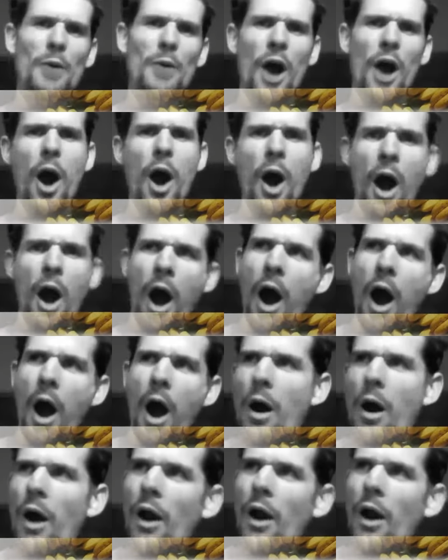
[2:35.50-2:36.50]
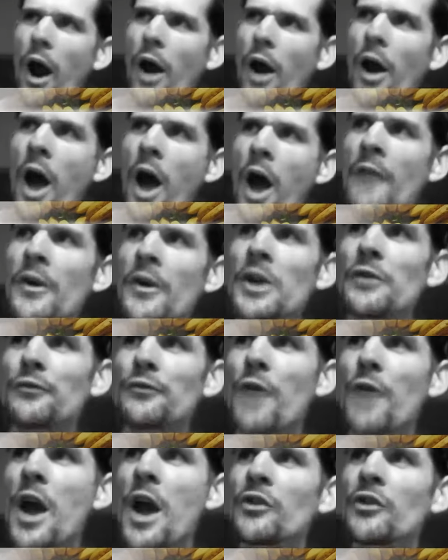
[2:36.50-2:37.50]
go, oh, I don't have any
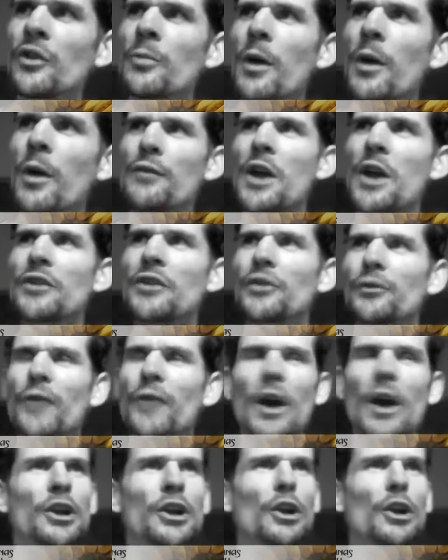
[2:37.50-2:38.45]
friends, all my friends are fucking